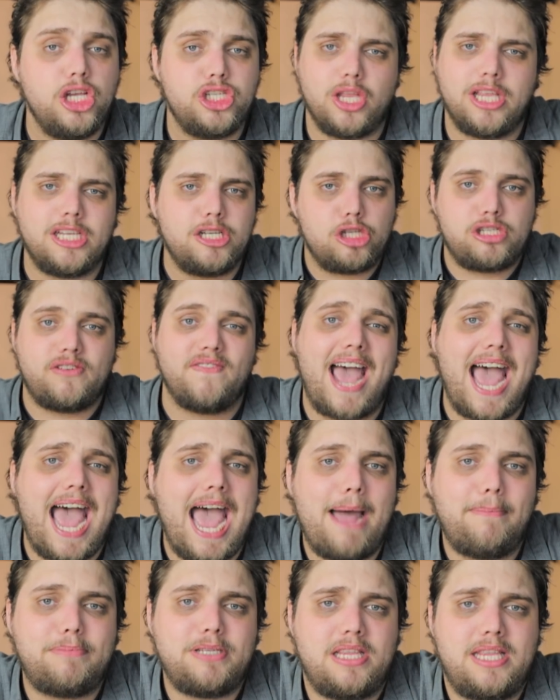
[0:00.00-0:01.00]
So there's lots of
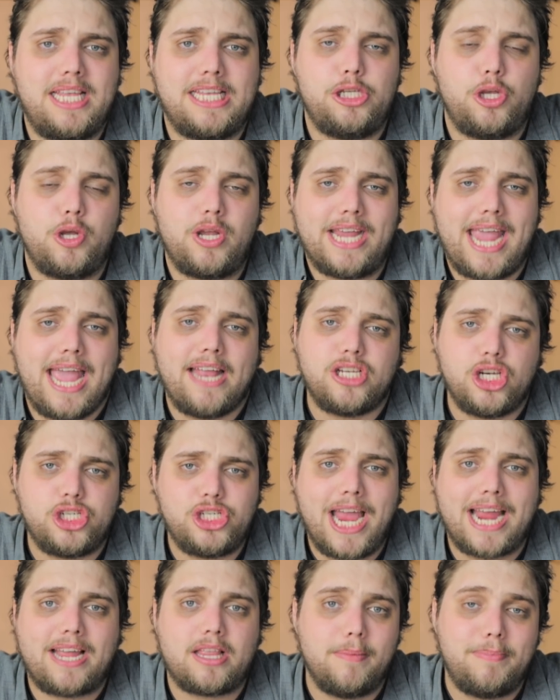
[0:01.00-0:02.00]
apps and things you can get to
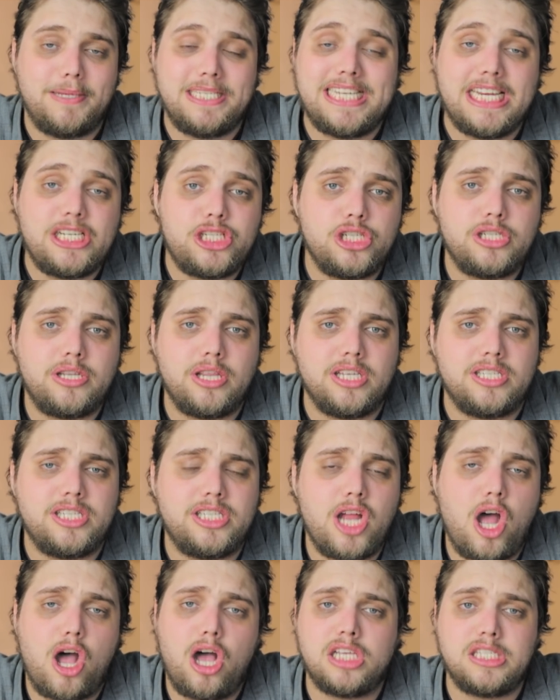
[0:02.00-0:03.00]
check the positions of the
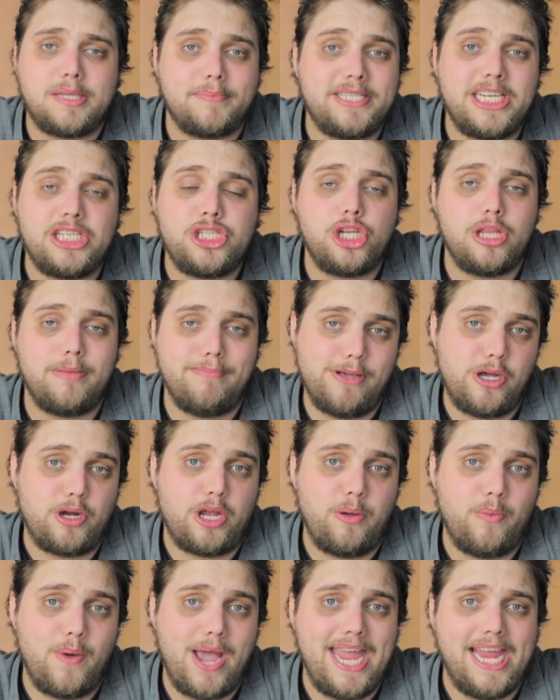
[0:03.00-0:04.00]
stars, the position of the
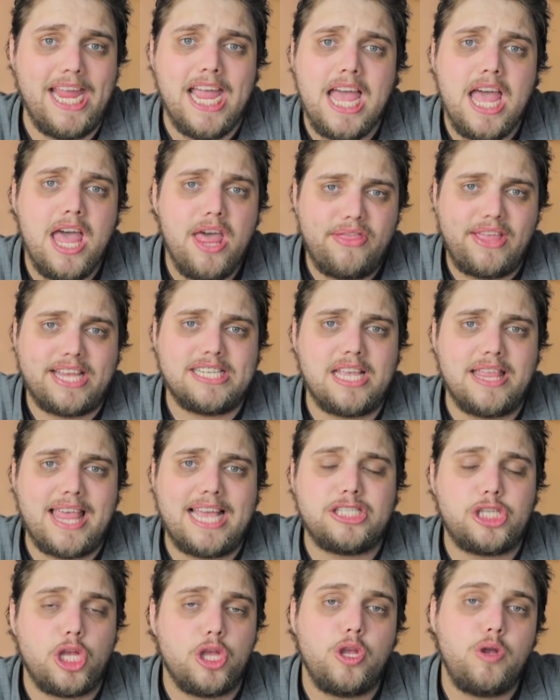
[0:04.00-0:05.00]
Milky Way, things like
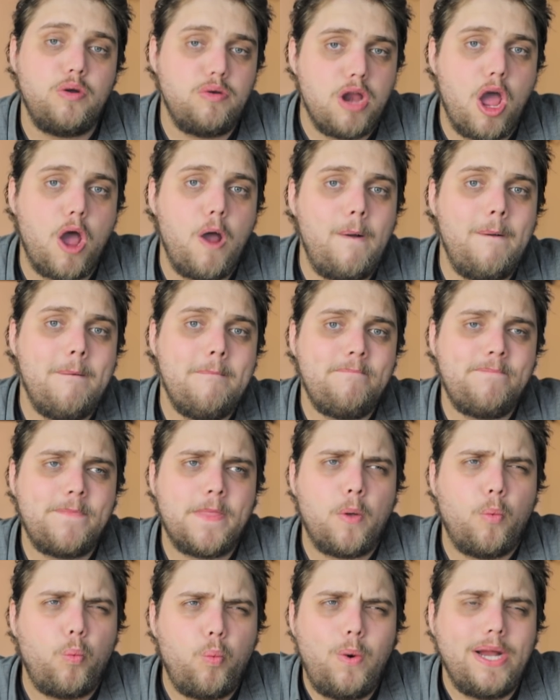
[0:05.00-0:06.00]
that, so you know
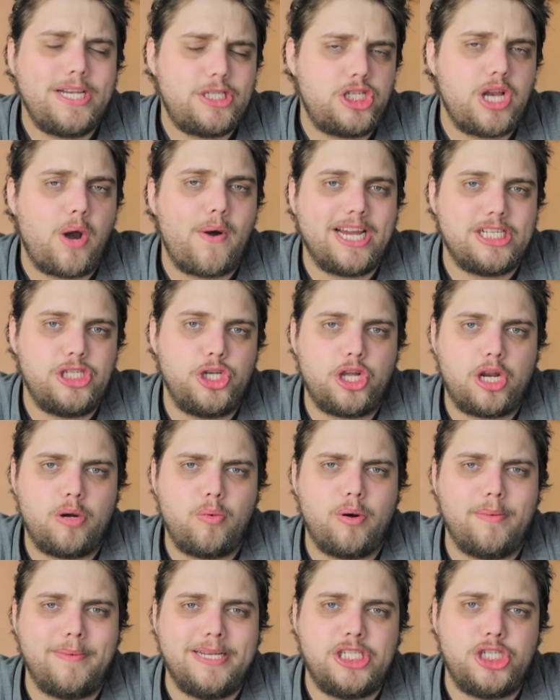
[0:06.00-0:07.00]
which direction you're gonna
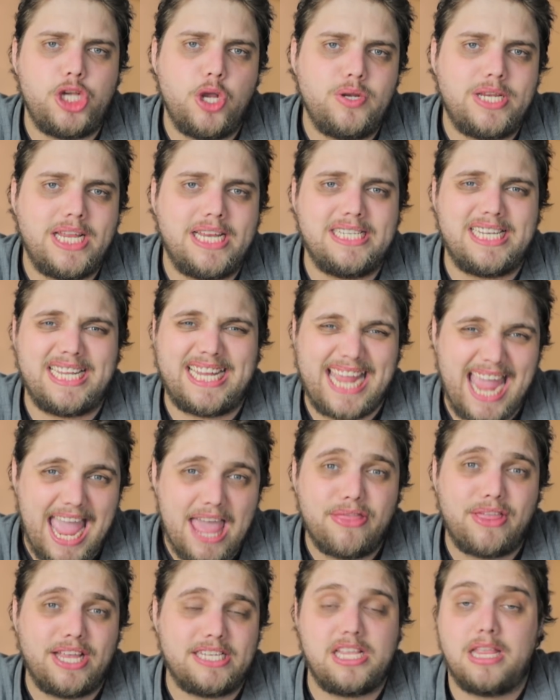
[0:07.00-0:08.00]
wanna be shooting to
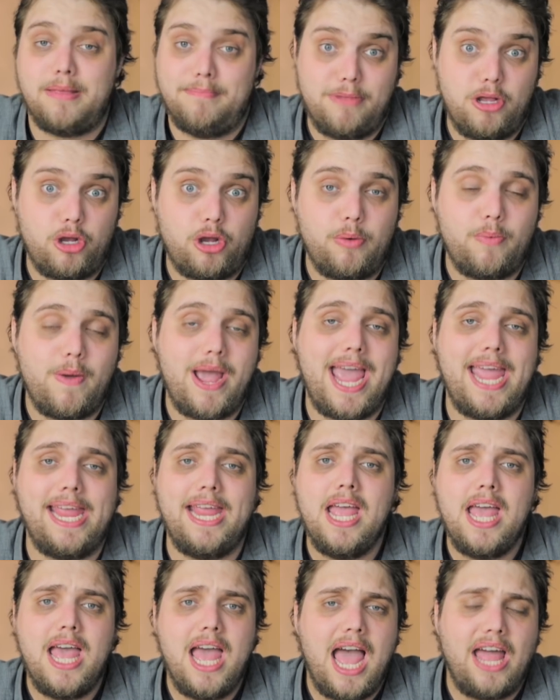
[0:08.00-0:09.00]
get things like the Milky Way
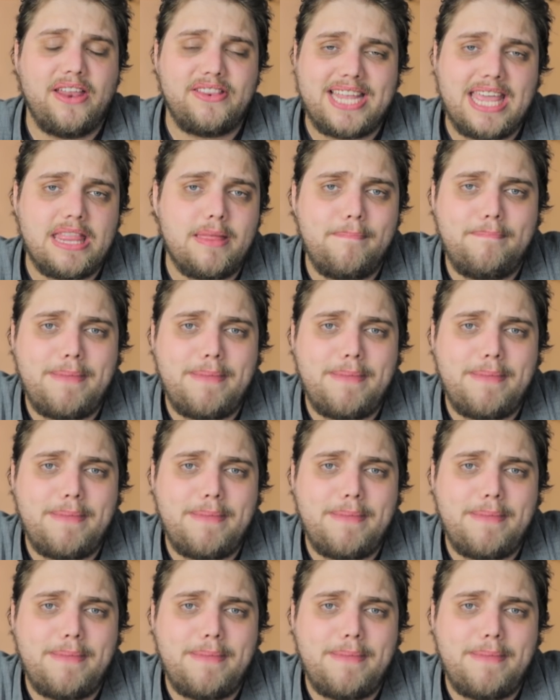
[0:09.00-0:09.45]
and get the